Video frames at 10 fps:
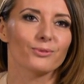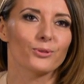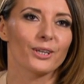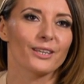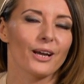
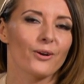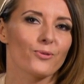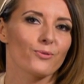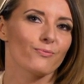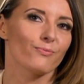Right now,
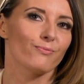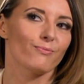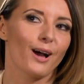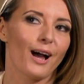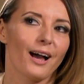
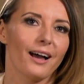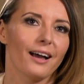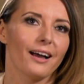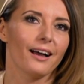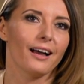
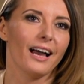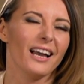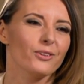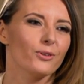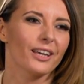
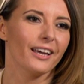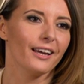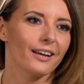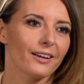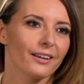I don't
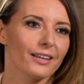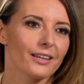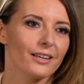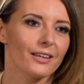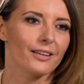care
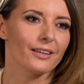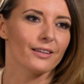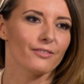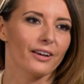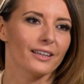
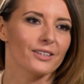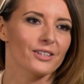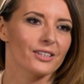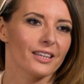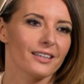if I
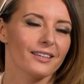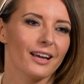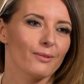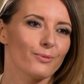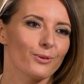stand
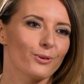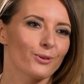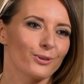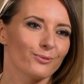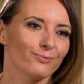up
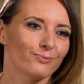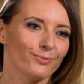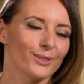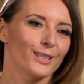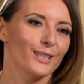or
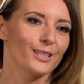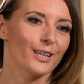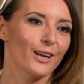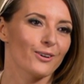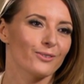sit
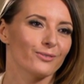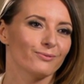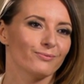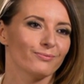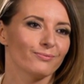down.
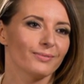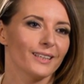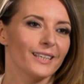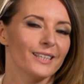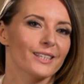
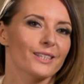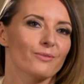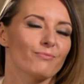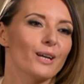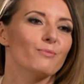It's
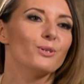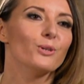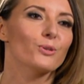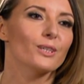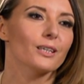my
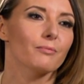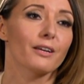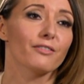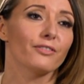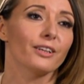music, my
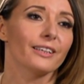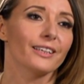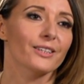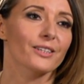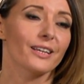
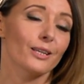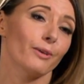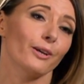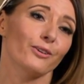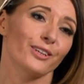feelings, and
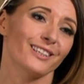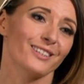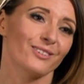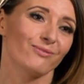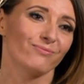my audience.